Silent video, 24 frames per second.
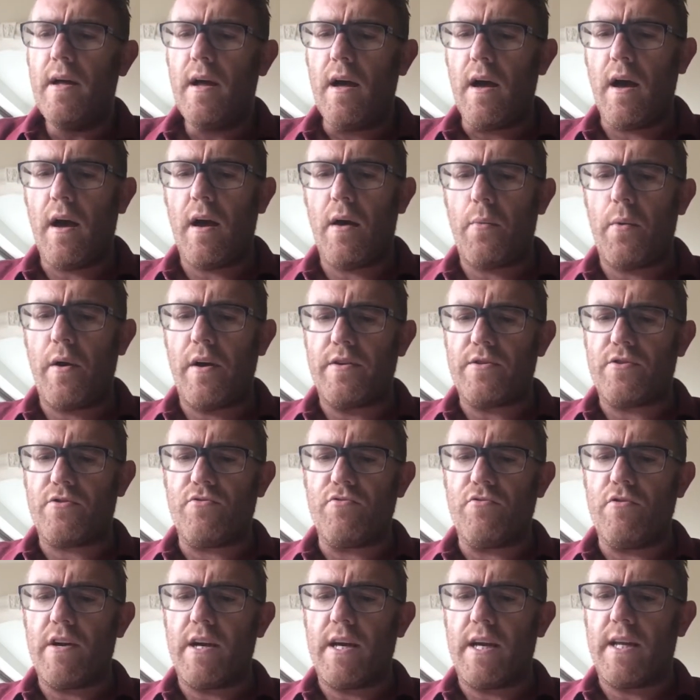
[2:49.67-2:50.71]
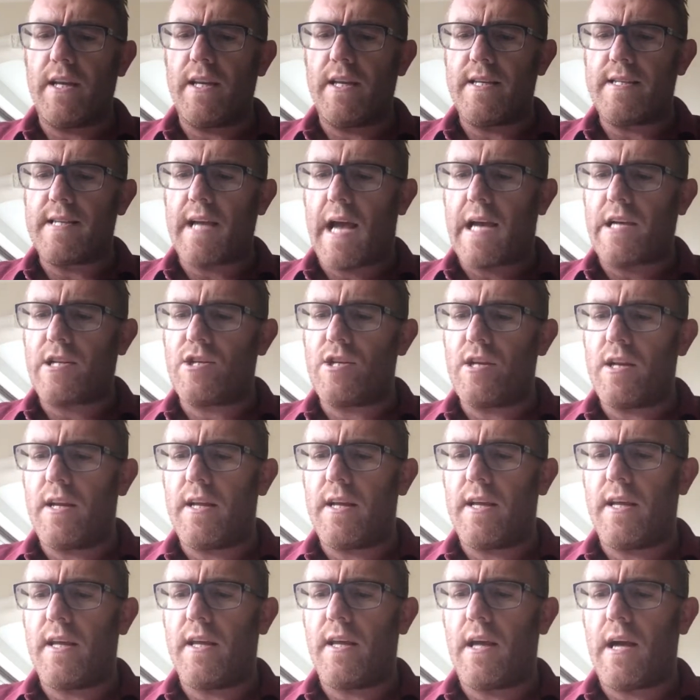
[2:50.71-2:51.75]
Whereas green is
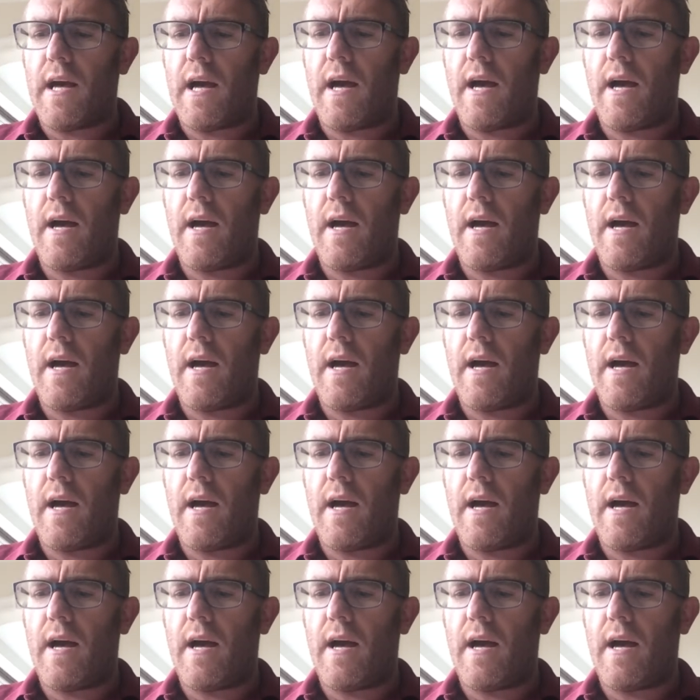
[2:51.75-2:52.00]
actually